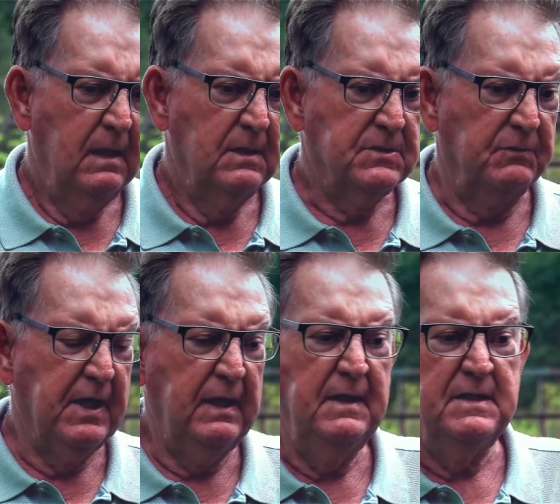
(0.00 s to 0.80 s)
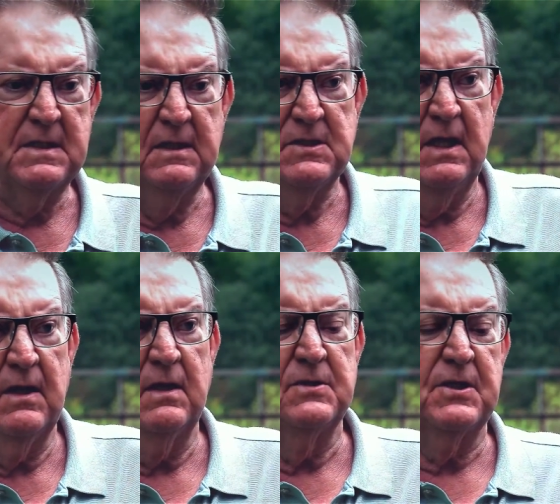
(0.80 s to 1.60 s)
So taking these things
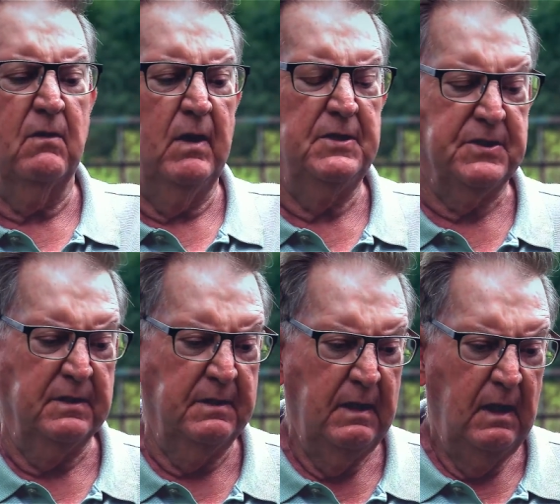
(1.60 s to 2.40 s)
into consideration,